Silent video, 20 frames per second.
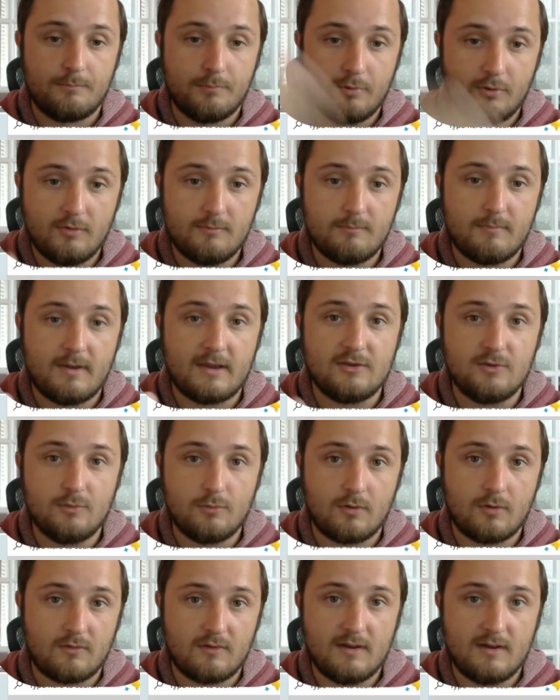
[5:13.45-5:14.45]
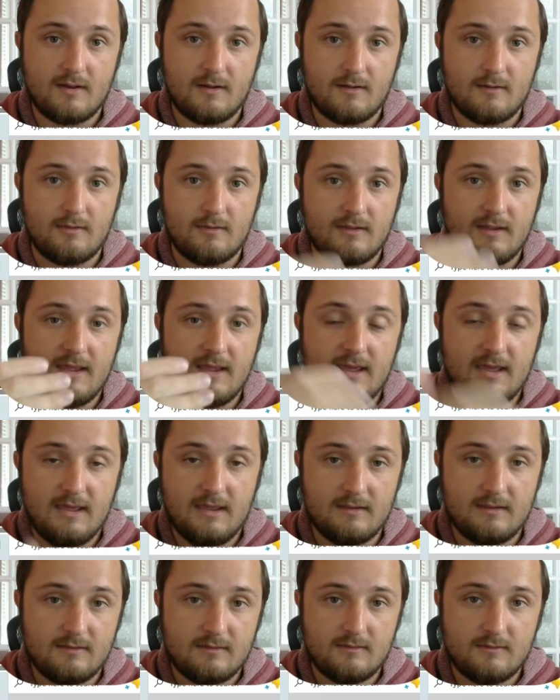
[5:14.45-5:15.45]
put my URL
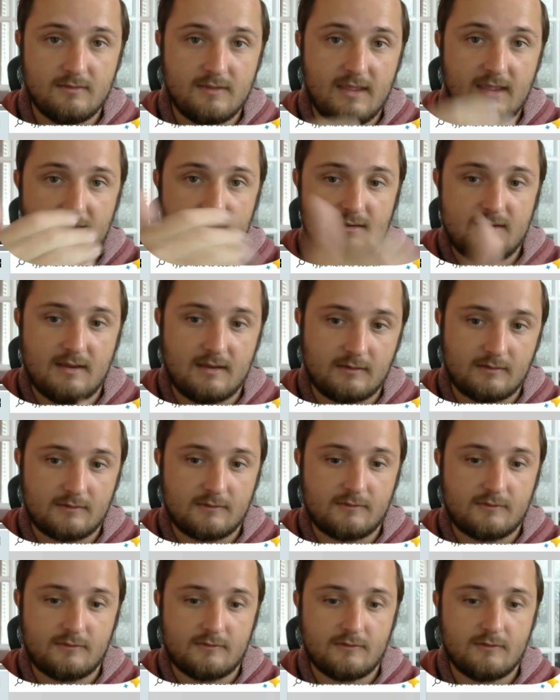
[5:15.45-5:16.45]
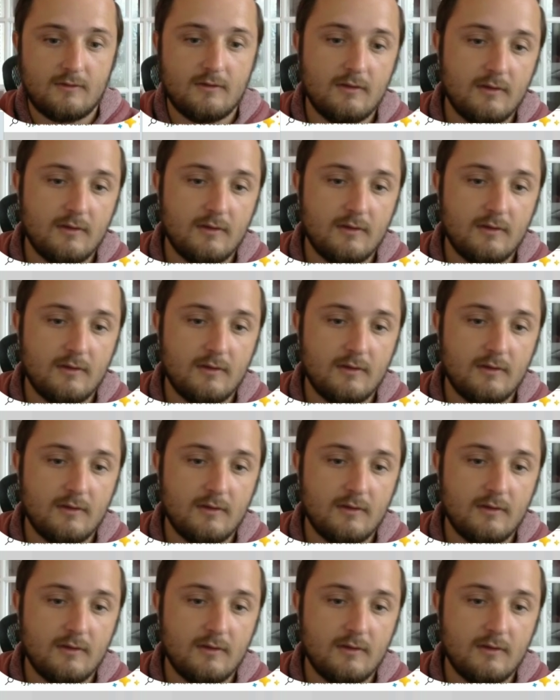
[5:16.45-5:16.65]
in the index.